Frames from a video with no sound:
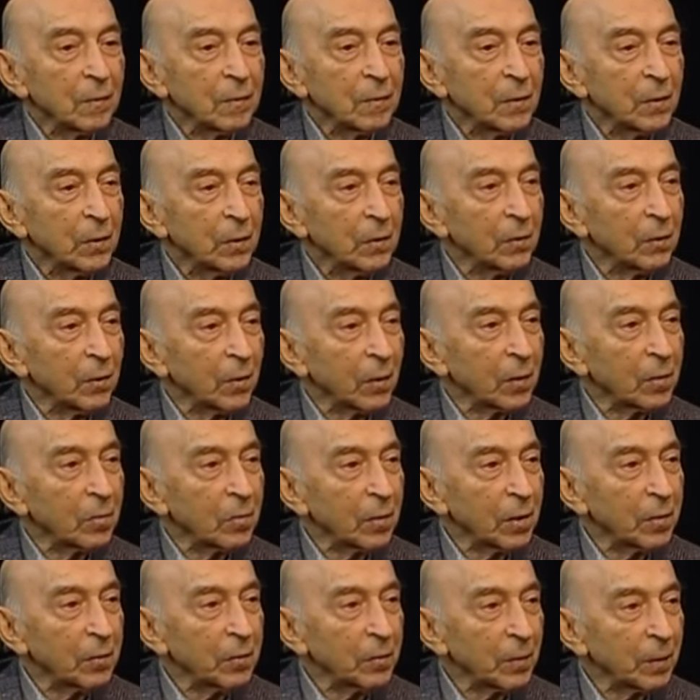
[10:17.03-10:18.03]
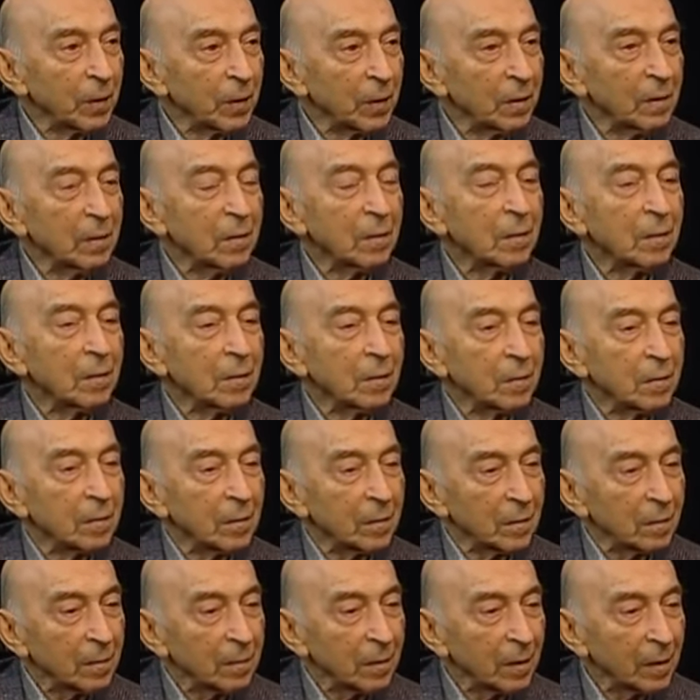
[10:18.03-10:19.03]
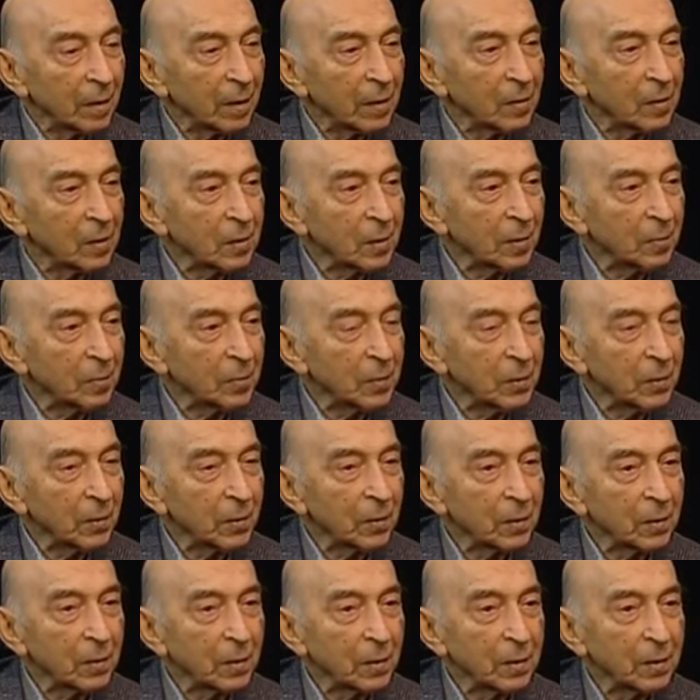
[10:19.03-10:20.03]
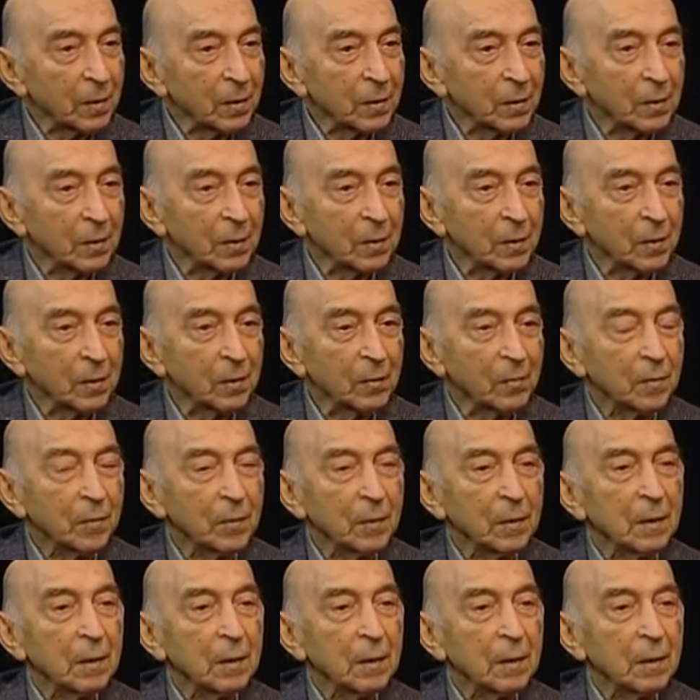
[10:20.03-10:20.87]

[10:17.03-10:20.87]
you are my friend, I accept your criticism.